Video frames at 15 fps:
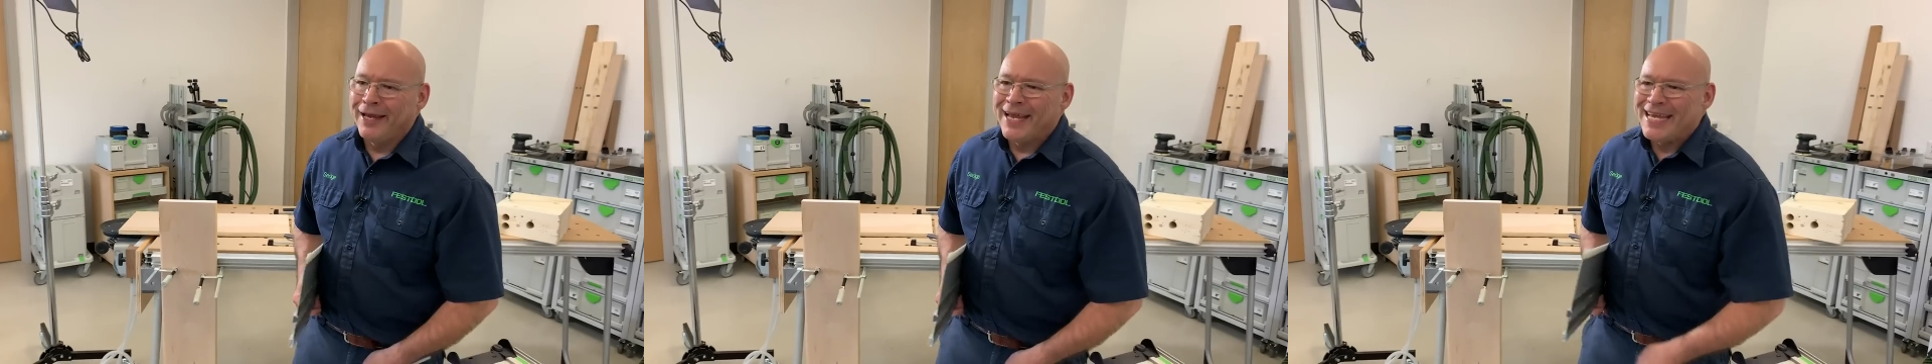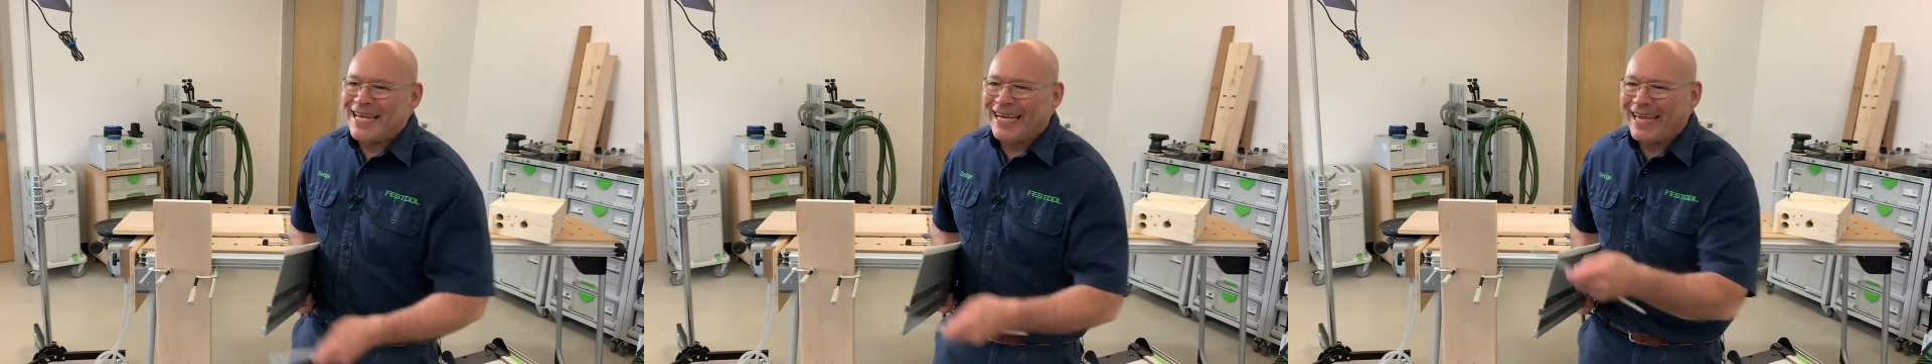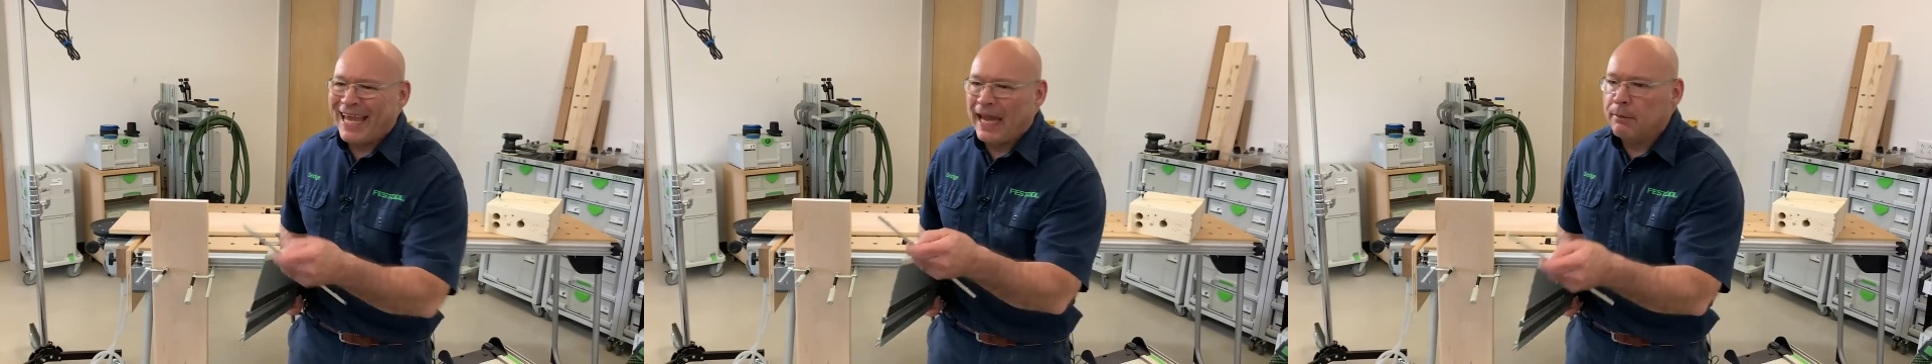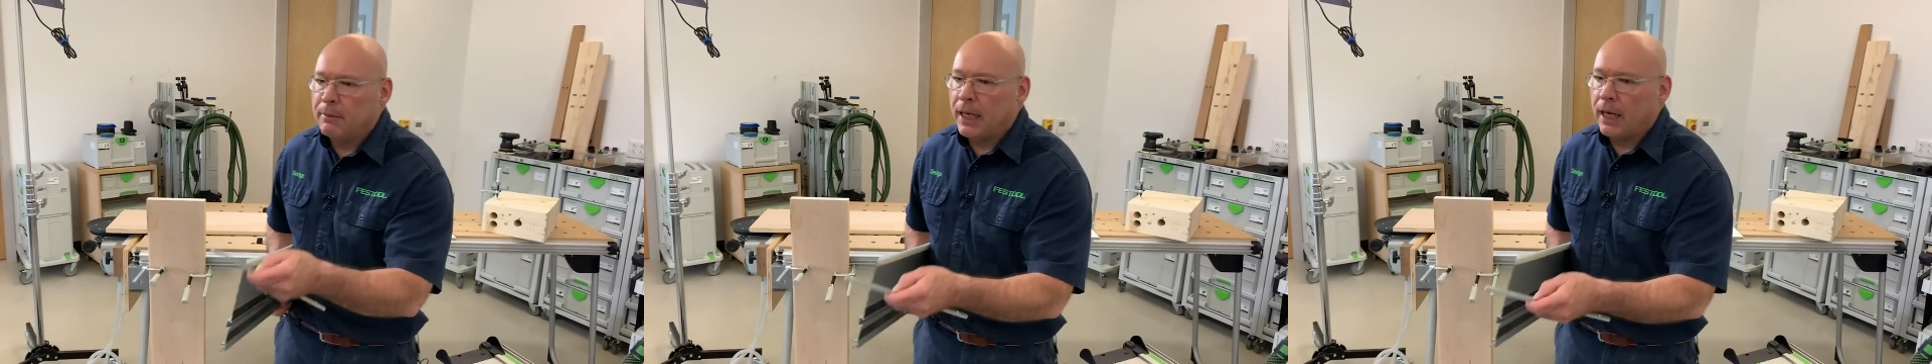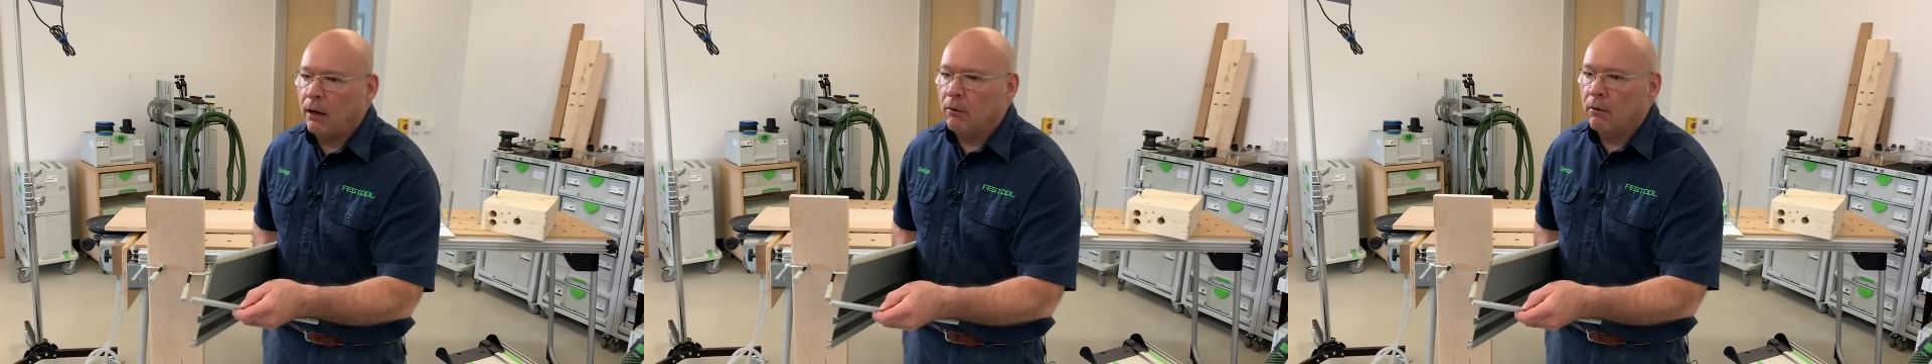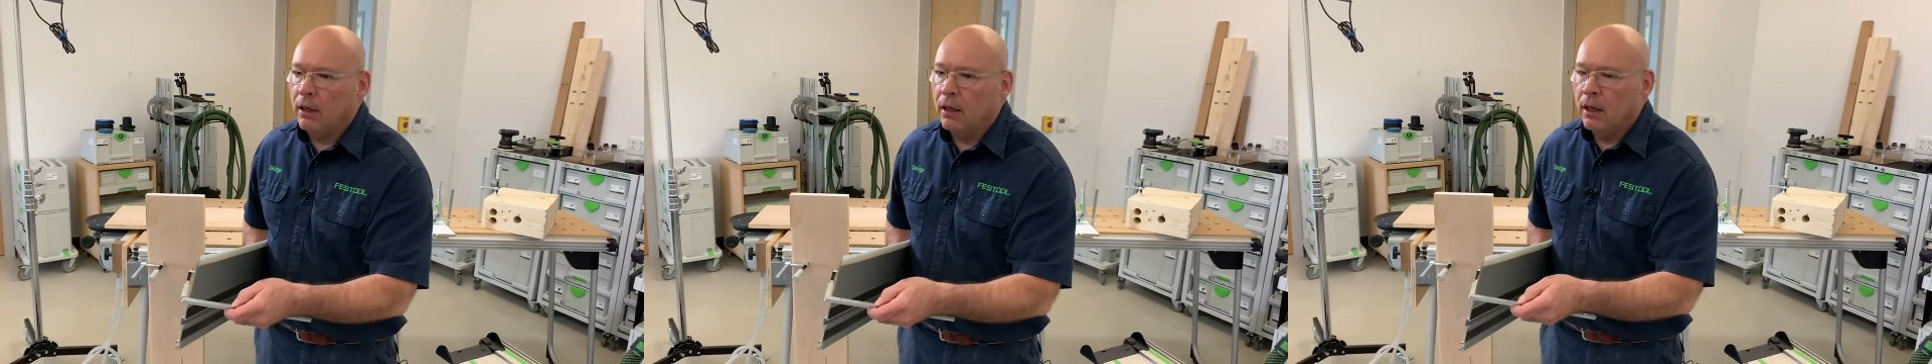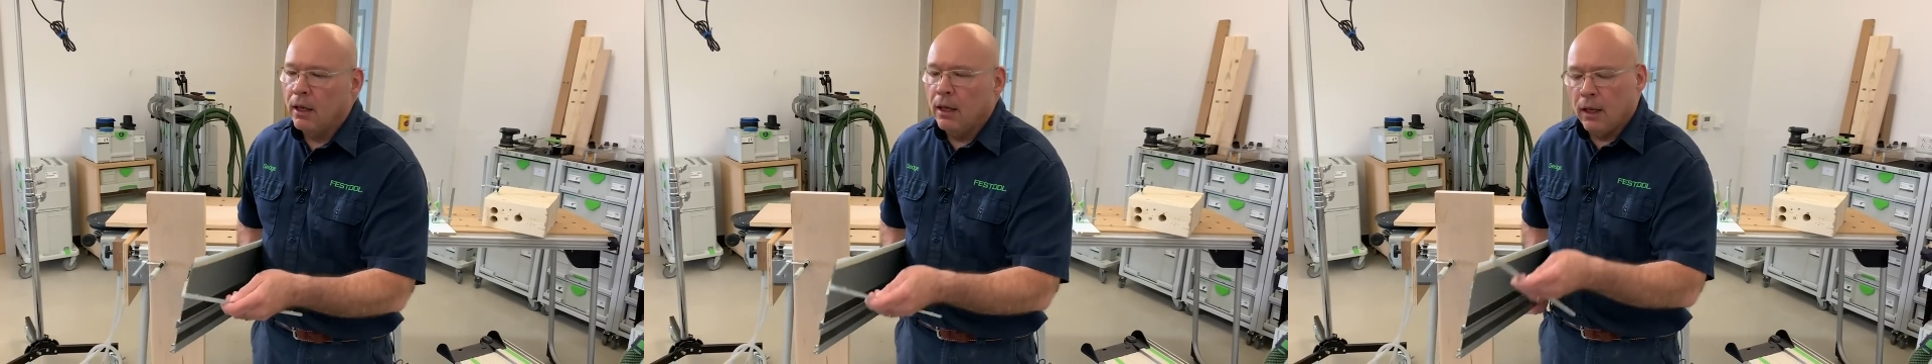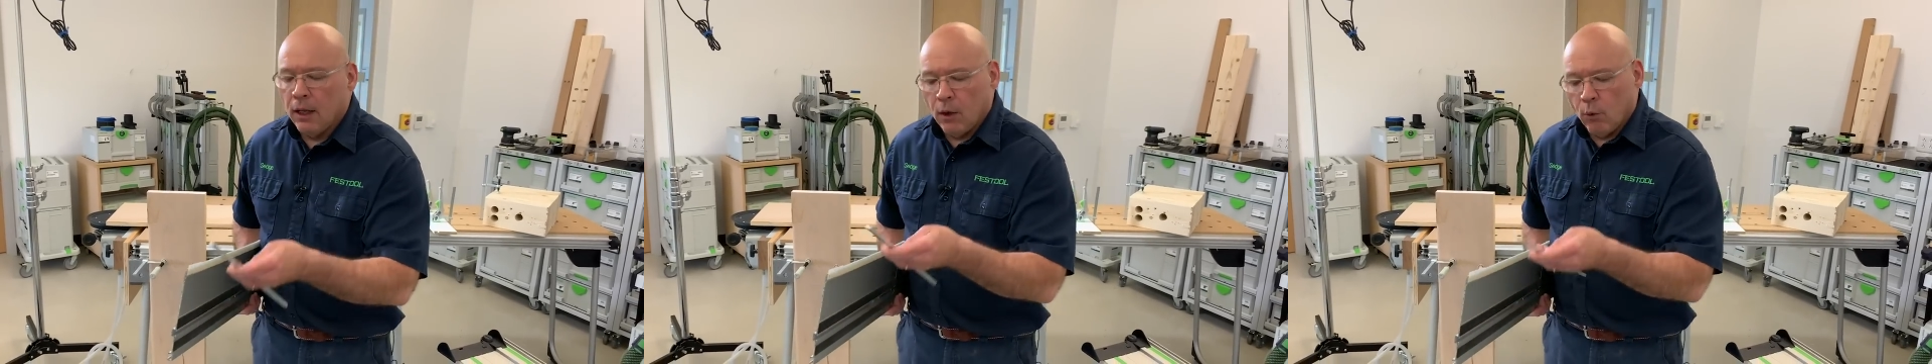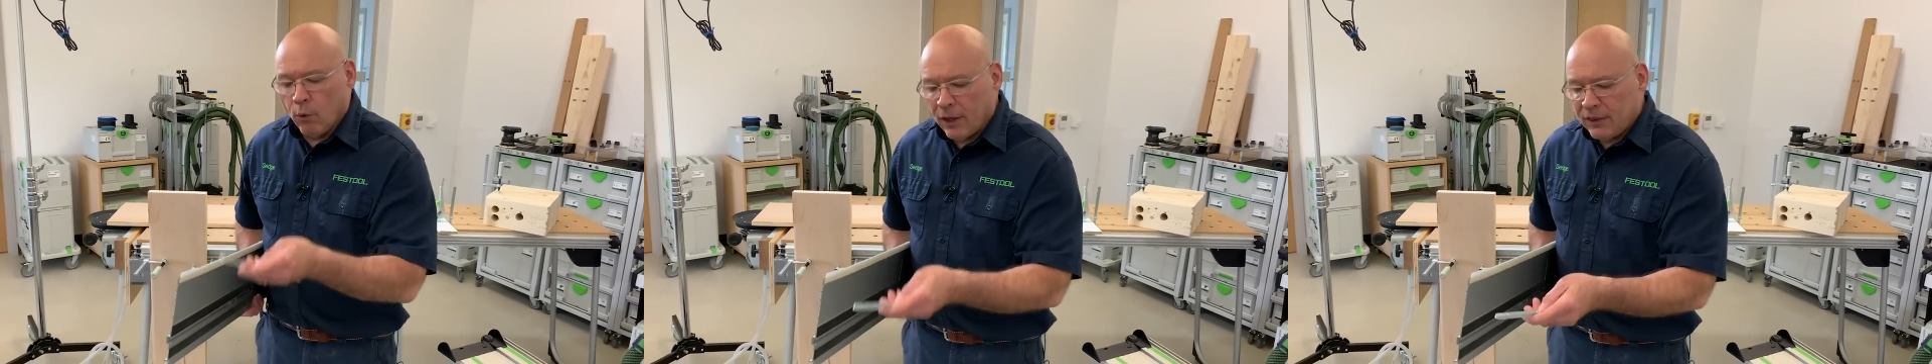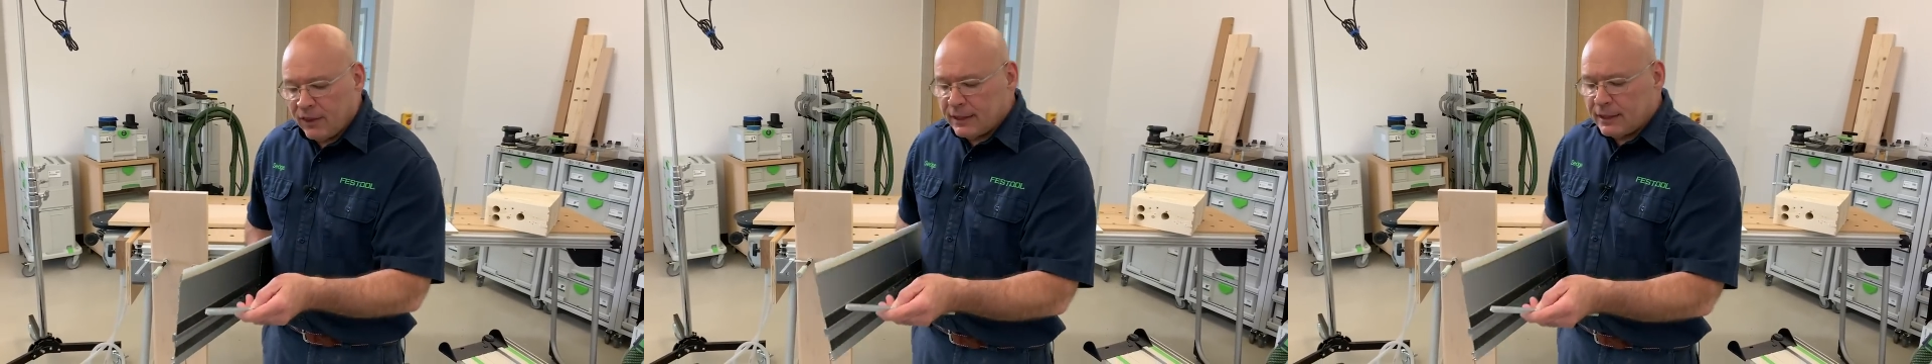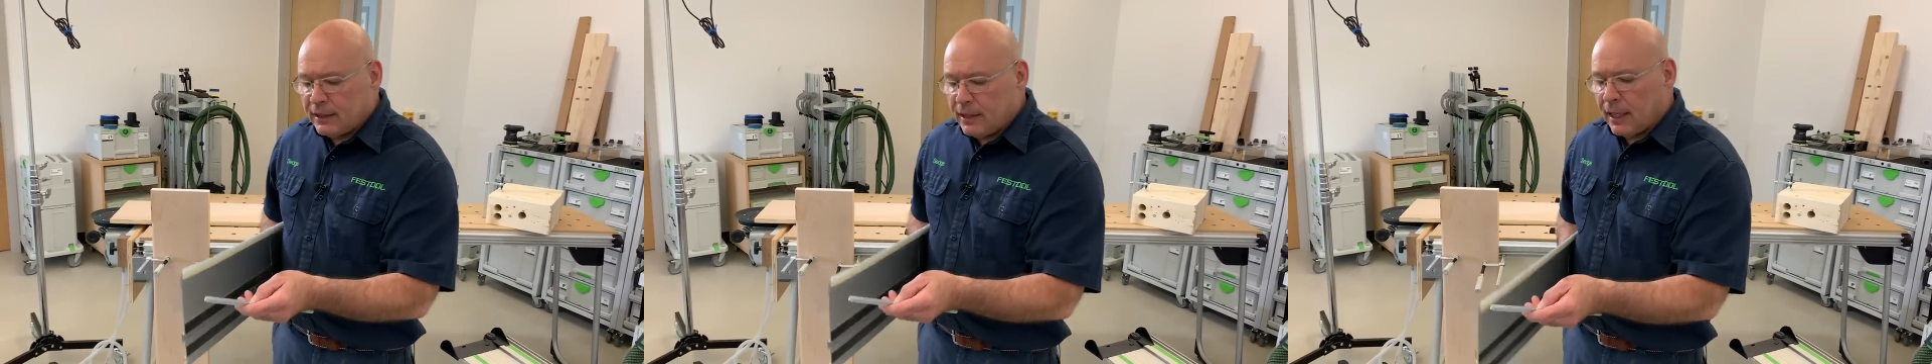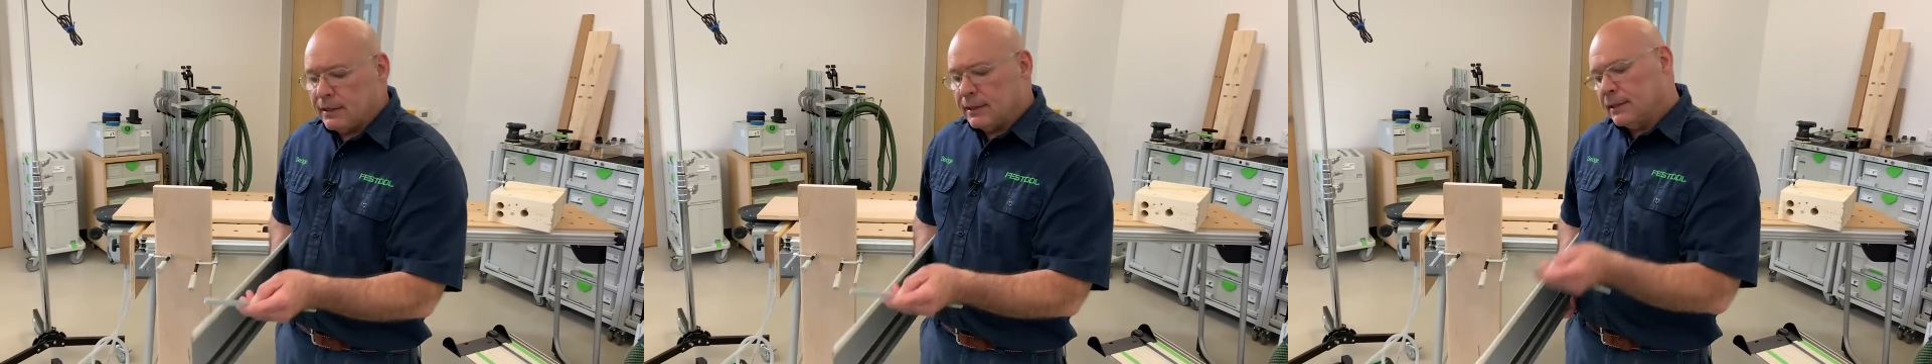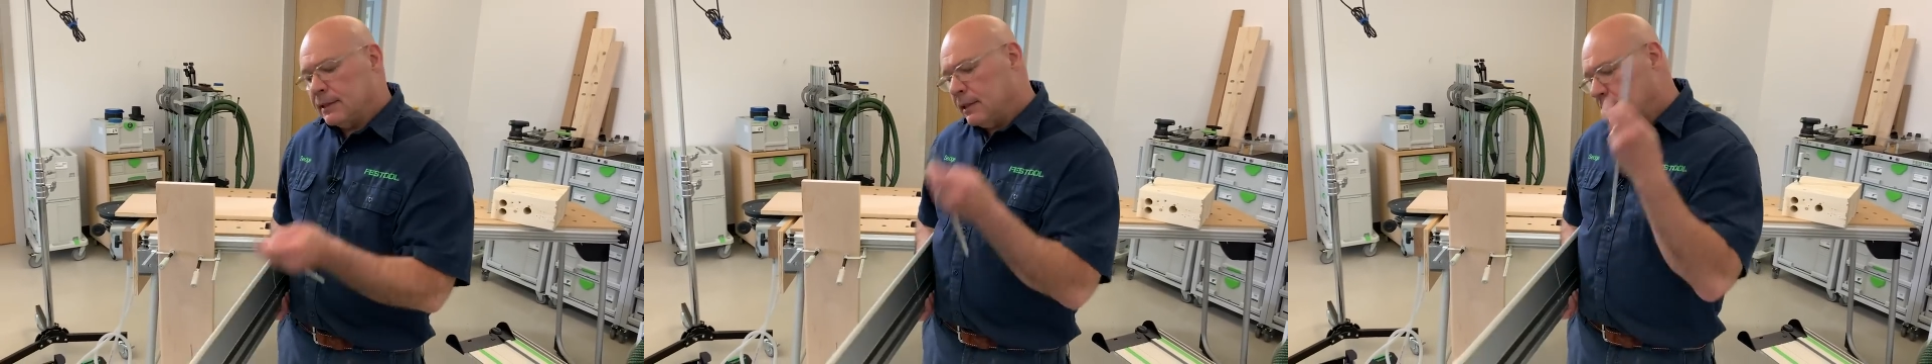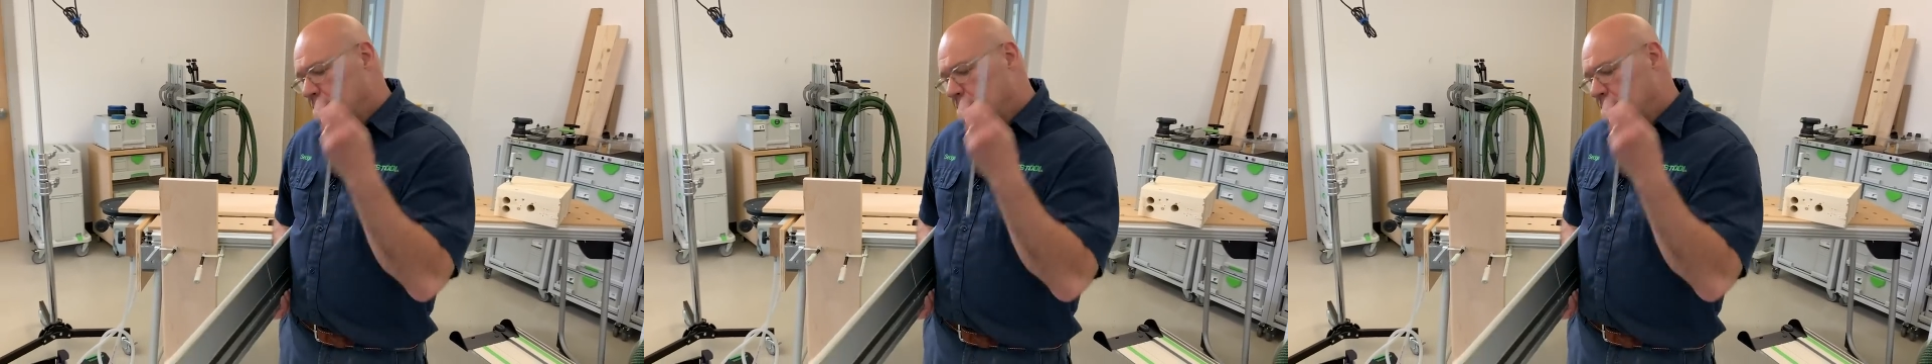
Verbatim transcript: you cam it out. What this does is this